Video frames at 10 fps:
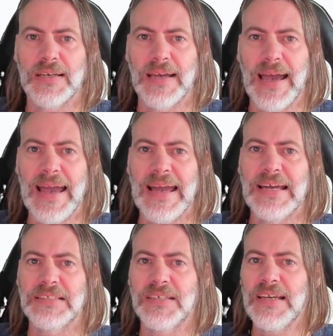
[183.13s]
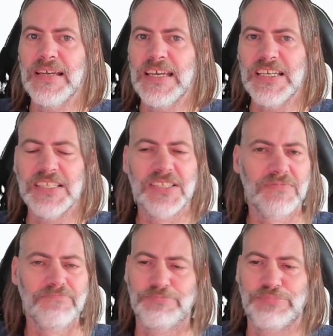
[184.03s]
and
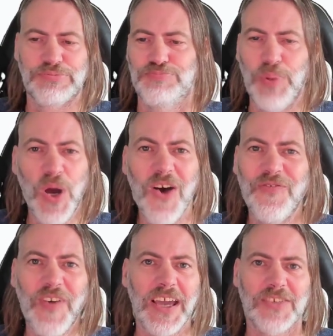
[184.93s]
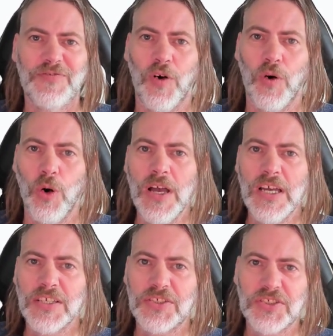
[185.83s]
is perfect for
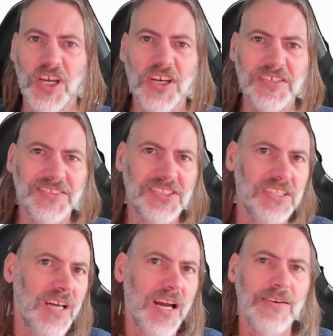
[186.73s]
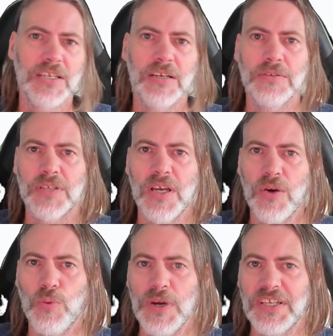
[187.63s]
certain scenarios,
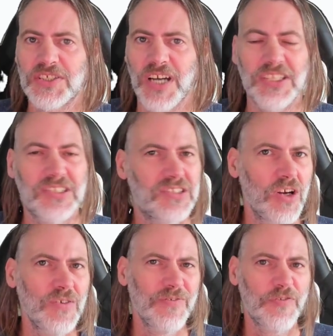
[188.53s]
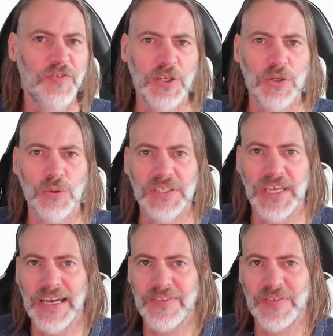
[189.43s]
which I don't feel
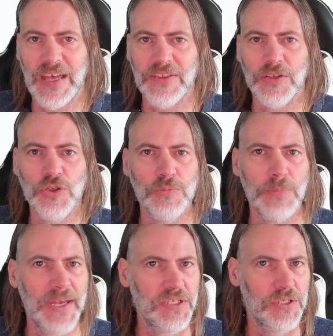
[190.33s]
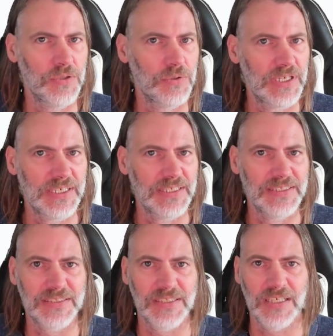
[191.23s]
yet that the new menu
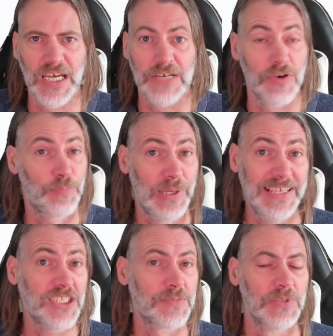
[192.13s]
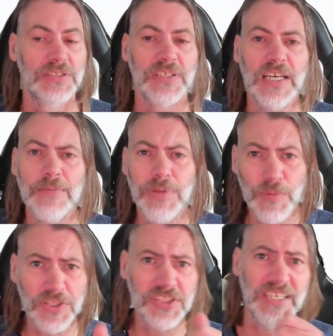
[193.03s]
is a replacement. But
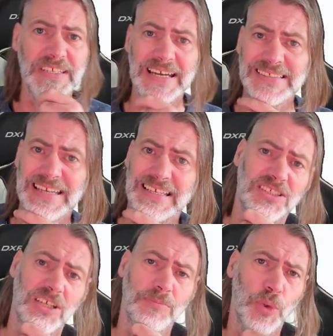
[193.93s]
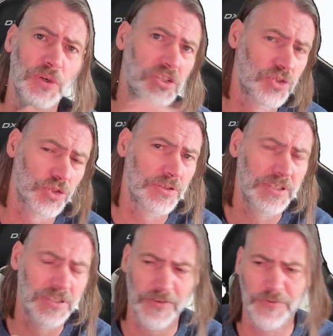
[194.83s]
we'll see that at some point
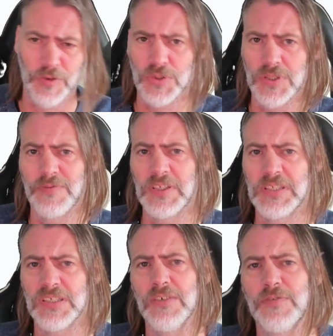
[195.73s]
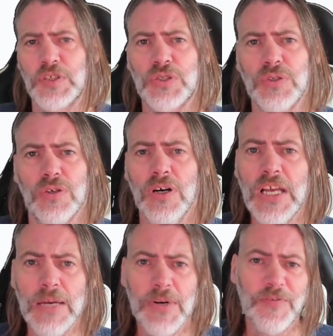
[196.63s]
during a future video for sure.
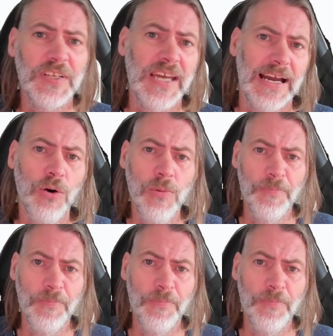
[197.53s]
But for now,